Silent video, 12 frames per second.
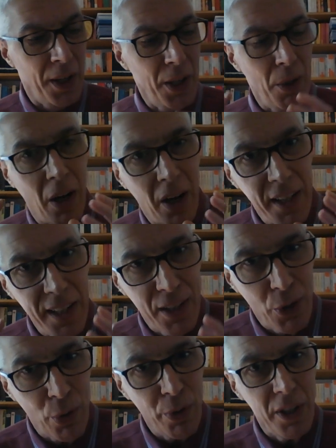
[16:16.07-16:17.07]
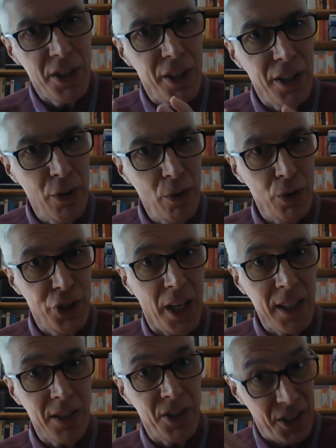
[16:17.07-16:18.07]
you are increasing your
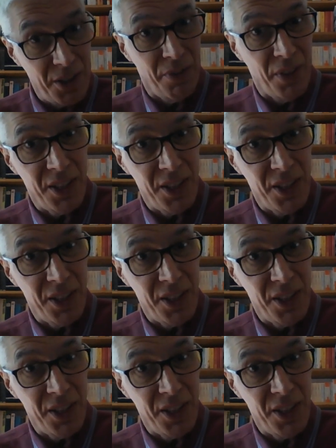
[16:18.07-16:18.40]
chances of